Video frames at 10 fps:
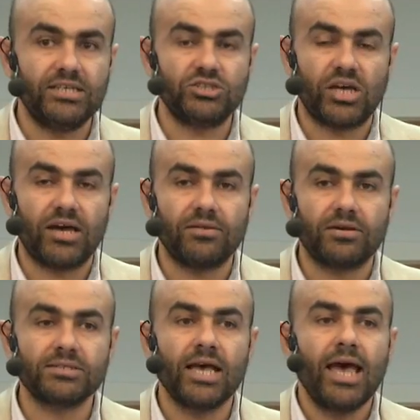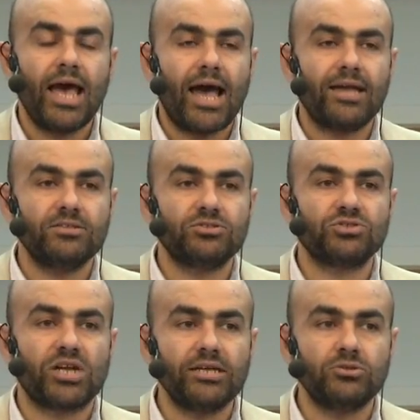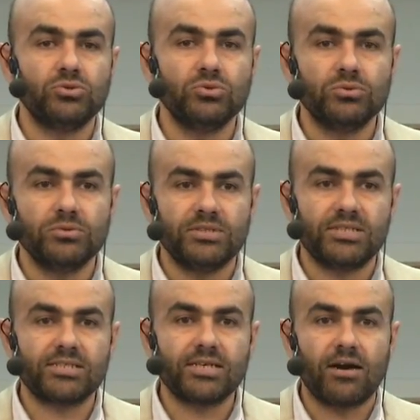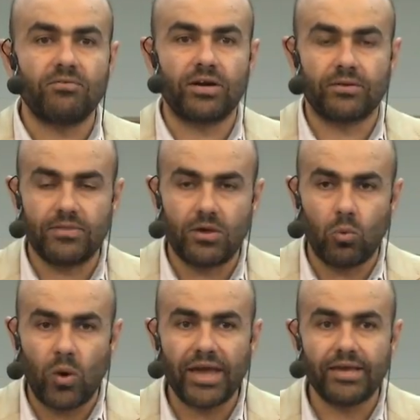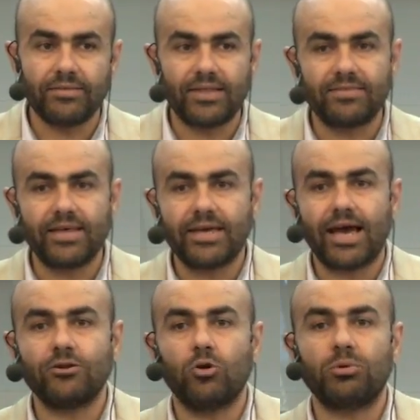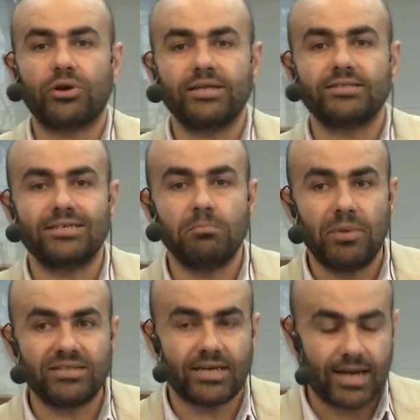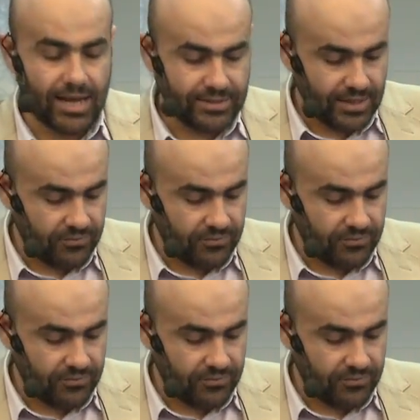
each other and try to discover the way that they can operate in better and